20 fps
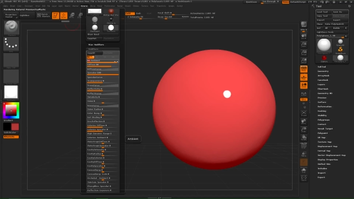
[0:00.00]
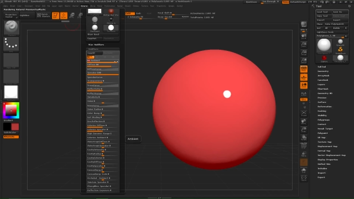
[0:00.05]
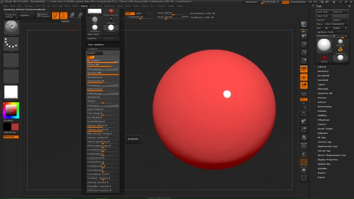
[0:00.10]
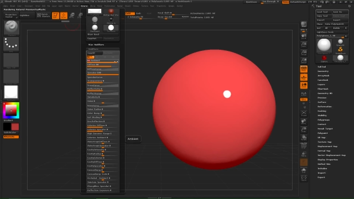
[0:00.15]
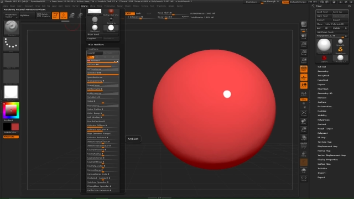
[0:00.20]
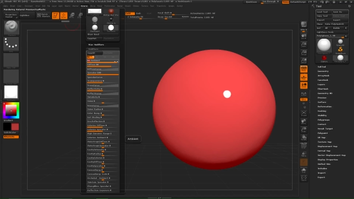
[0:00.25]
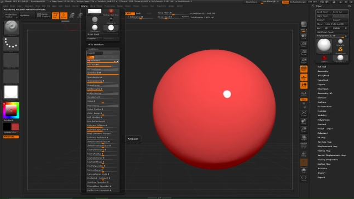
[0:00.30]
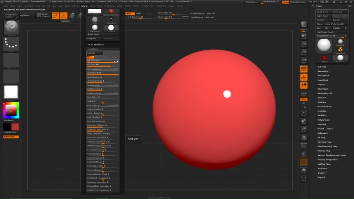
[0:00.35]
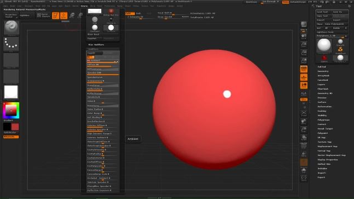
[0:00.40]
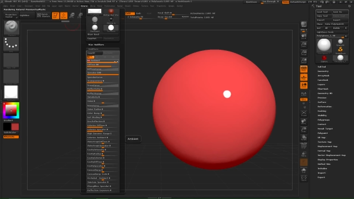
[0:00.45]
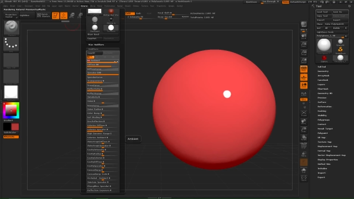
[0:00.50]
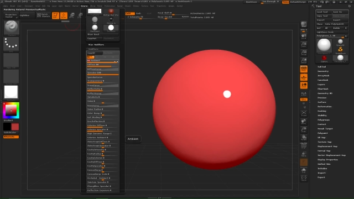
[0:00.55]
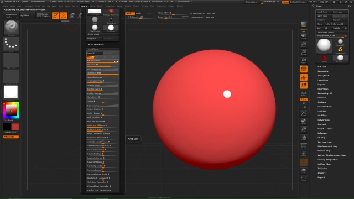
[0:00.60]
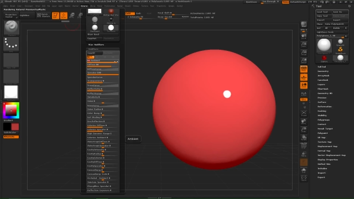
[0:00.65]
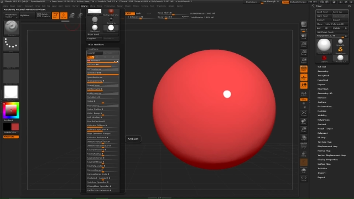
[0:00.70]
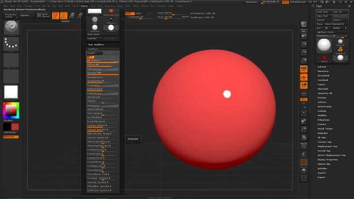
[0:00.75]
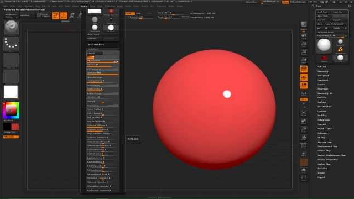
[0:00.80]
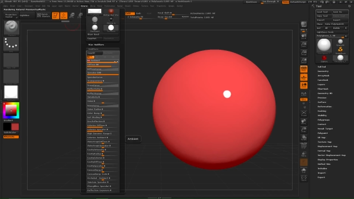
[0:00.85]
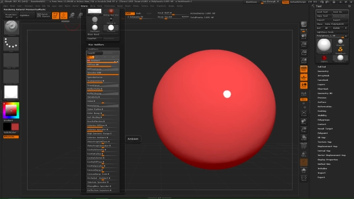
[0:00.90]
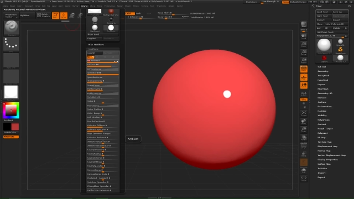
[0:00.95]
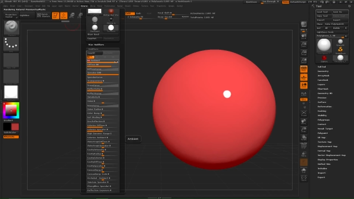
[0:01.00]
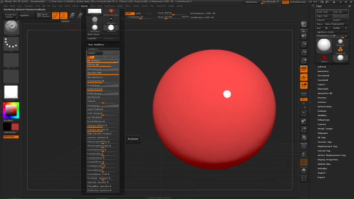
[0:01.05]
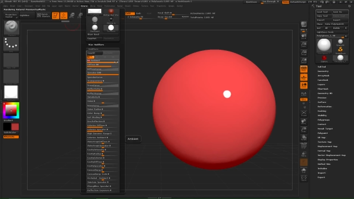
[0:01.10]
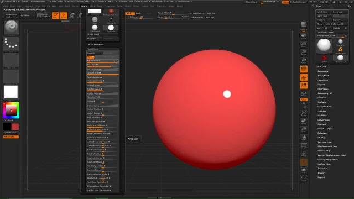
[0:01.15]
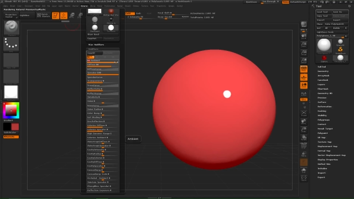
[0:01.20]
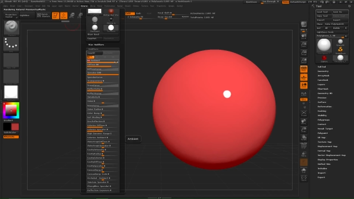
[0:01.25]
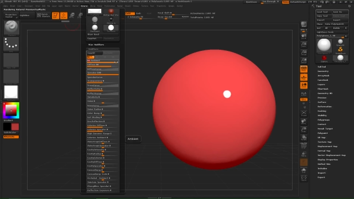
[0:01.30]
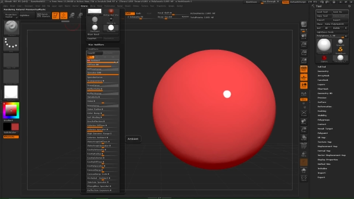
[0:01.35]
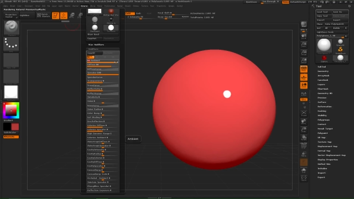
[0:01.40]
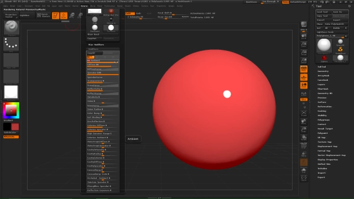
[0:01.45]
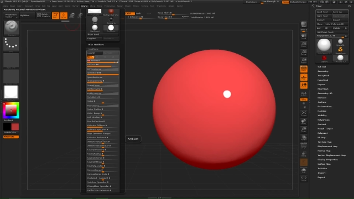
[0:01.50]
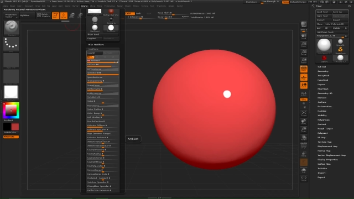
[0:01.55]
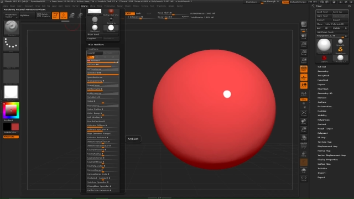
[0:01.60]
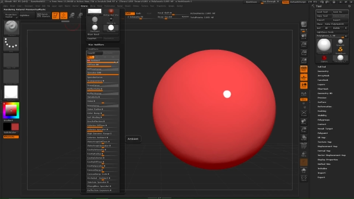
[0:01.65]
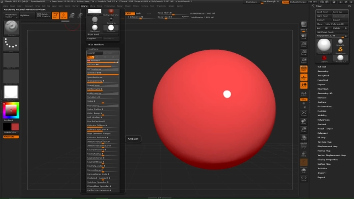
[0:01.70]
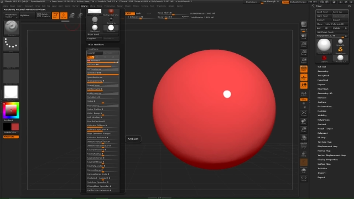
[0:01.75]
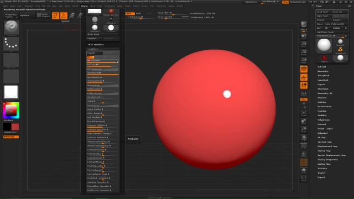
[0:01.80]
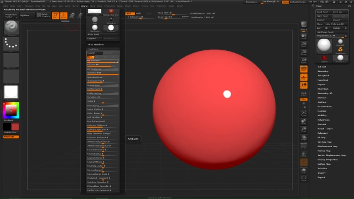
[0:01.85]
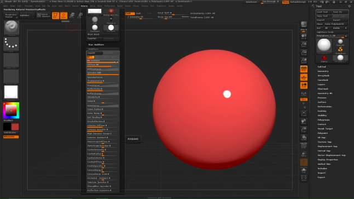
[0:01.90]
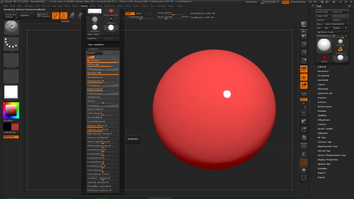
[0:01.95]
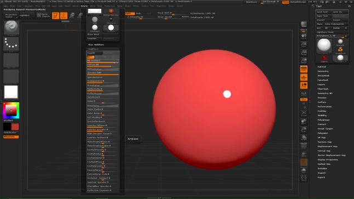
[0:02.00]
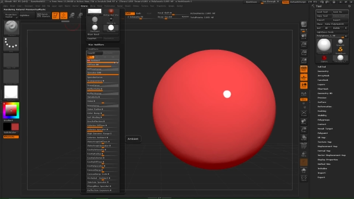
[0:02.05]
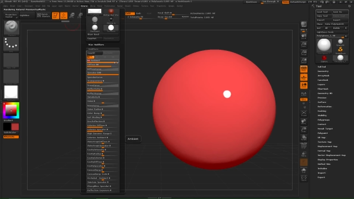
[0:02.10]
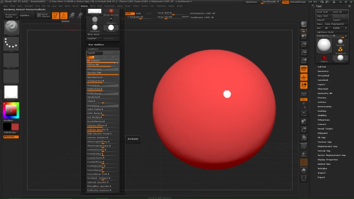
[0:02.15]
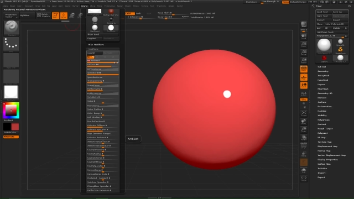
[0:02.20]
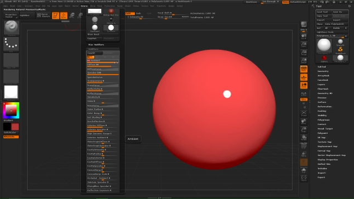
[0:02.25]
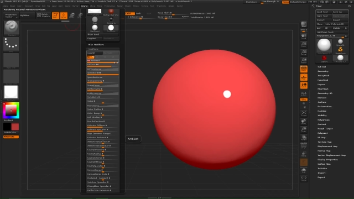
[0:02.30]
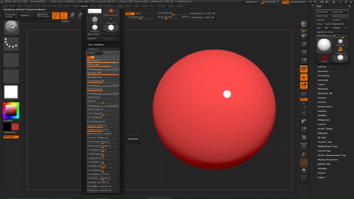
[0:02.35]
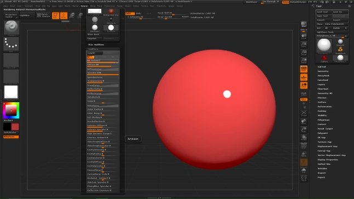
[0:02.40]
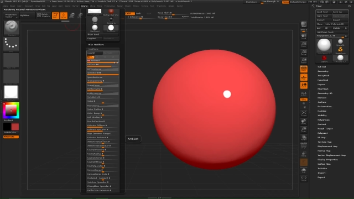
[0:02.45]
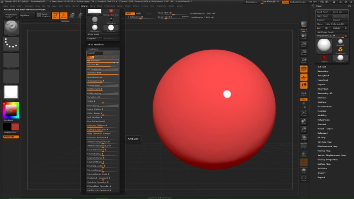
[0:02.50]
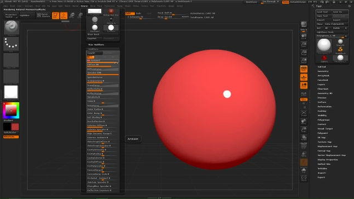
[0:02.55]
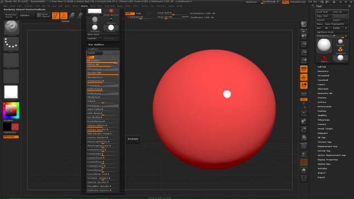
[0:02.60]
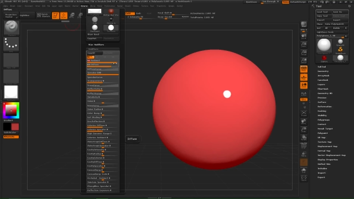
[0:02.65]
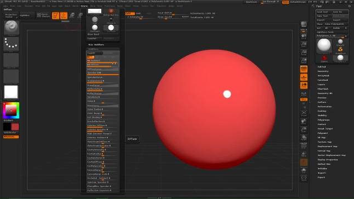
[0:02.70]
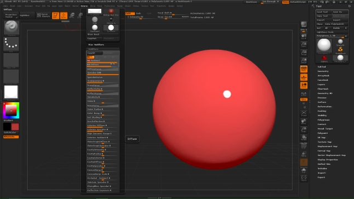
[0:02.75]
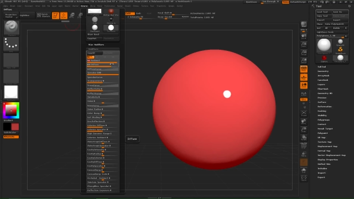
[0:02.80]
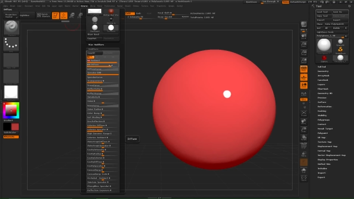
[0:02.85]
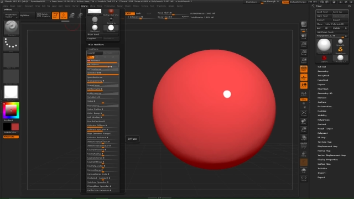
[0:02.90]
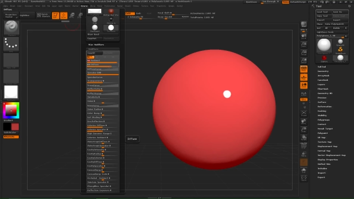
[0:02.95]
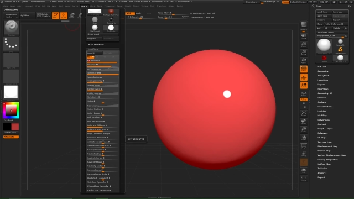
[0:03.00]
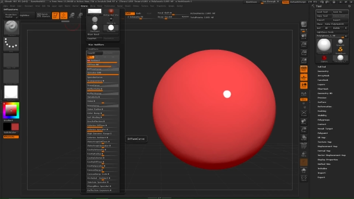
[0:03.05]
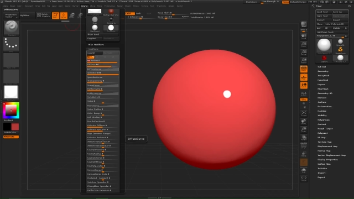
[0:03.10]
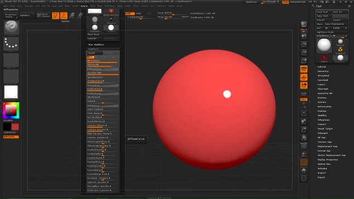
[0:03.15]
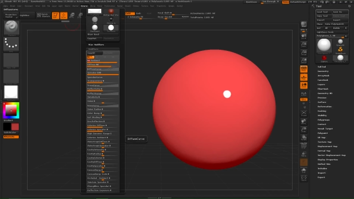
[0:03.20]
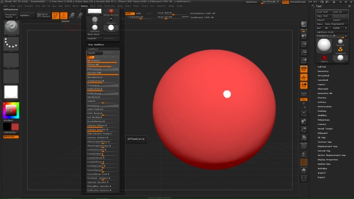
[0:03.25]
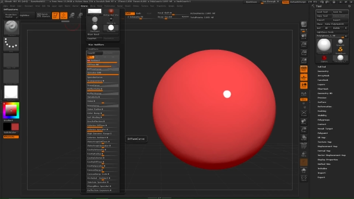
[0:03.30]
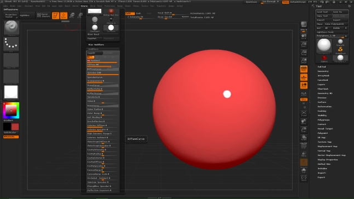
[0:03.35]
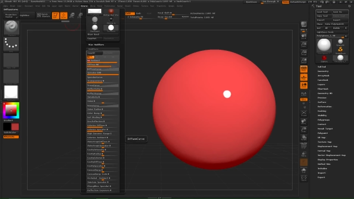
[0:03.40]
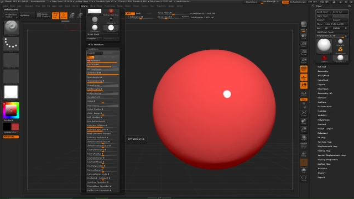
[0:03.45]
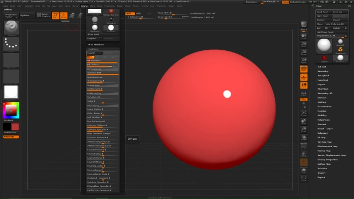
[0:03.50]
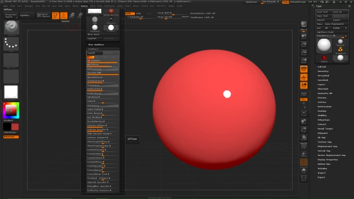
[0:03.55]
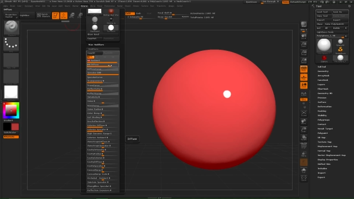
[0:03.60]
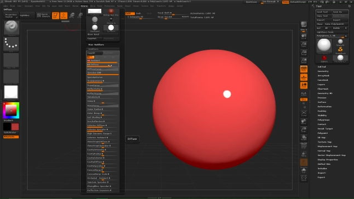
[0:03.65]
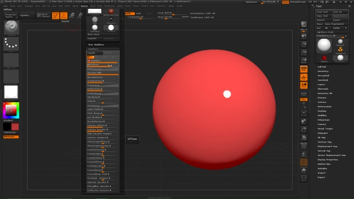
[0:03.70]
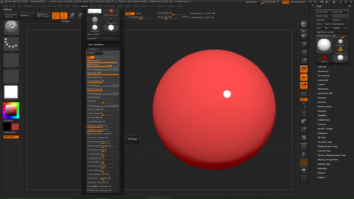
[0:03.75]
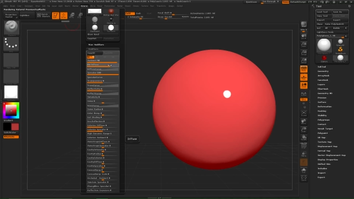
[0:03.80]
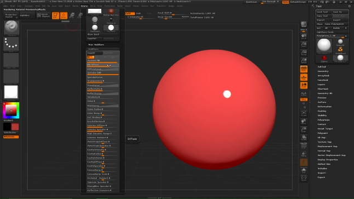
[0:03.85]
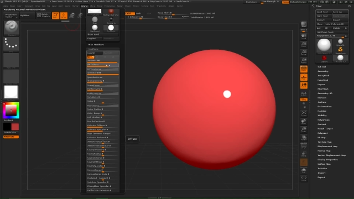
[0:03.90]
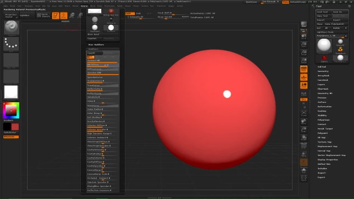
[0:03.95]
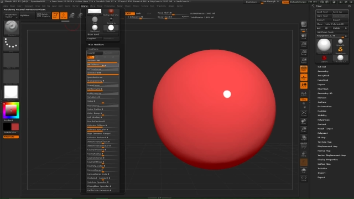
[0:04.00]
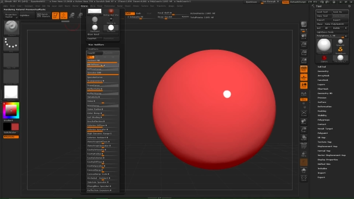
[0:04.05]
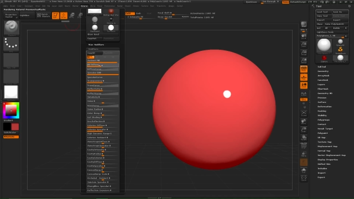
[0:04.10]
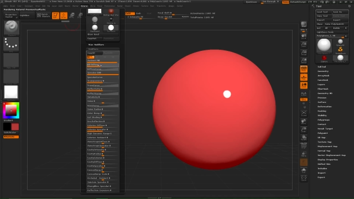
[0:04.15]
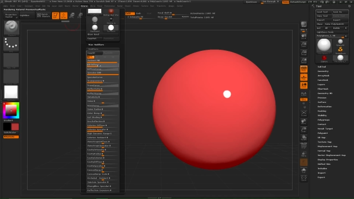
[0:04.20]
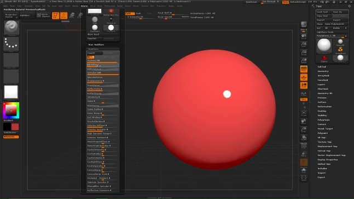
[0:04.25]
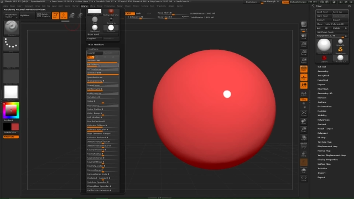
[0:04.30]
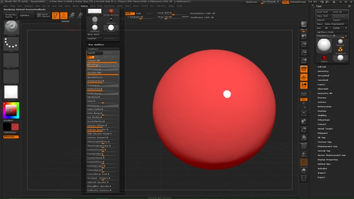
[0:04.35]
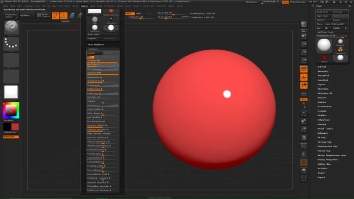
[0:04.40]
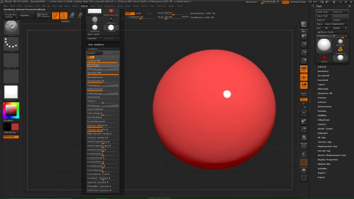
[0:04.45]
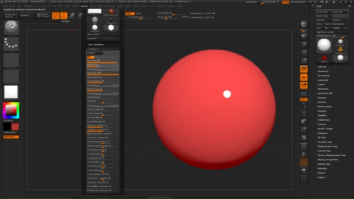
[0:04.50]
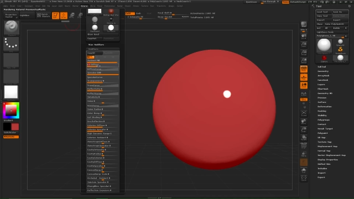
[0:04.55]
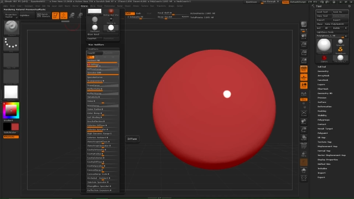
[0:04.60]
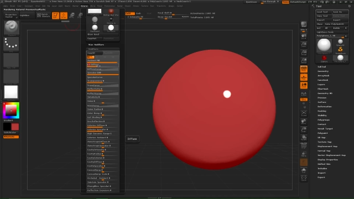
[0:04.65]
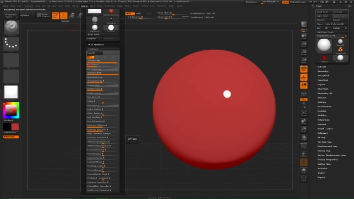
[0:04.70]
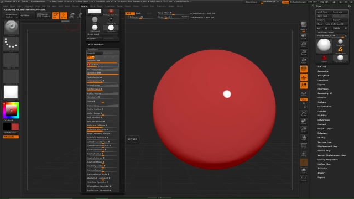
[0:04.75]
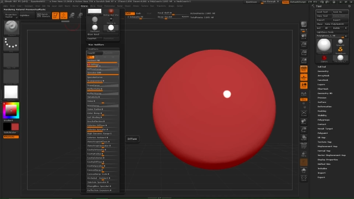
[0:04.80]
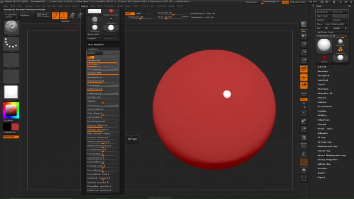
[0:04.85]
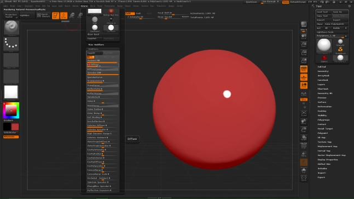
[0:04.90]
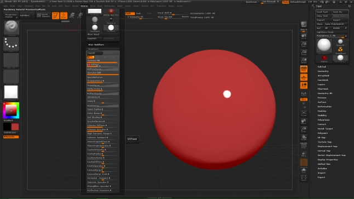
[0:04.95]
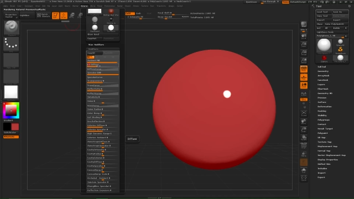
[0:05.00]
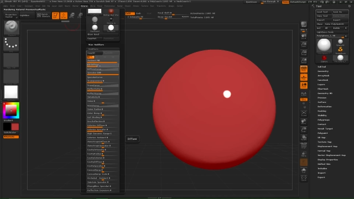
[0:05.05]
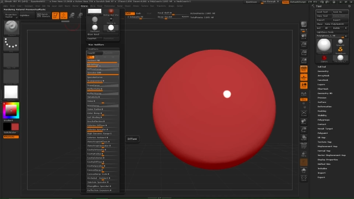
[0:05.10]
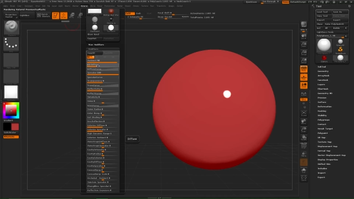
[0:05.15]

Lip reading: (no speaker visible)